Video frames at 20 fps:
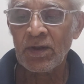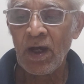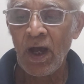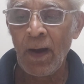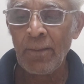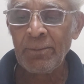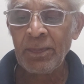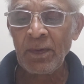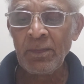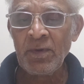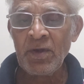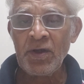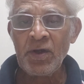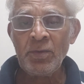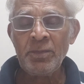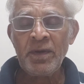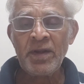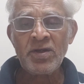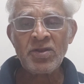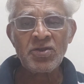Aprameya
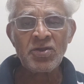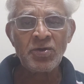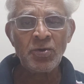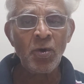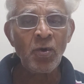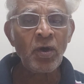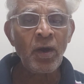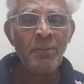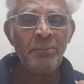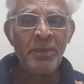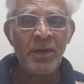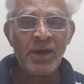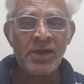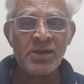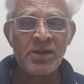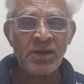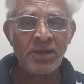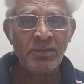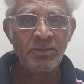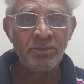means no
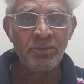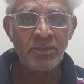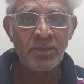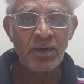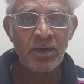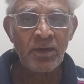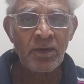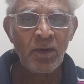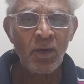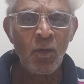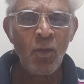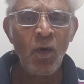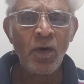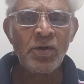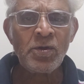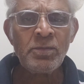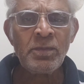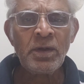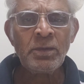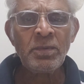comparison. What
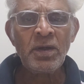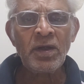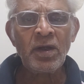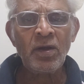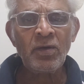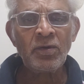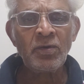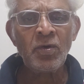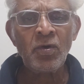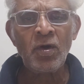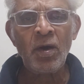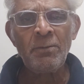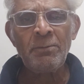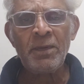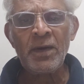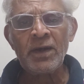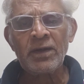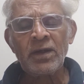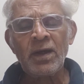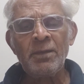do you mean by no
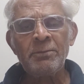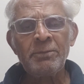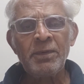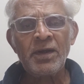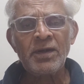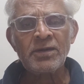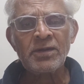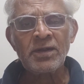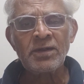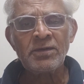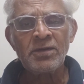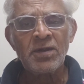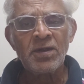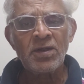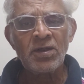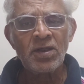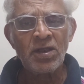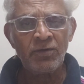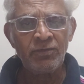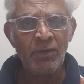comparison?
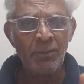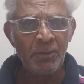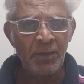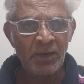If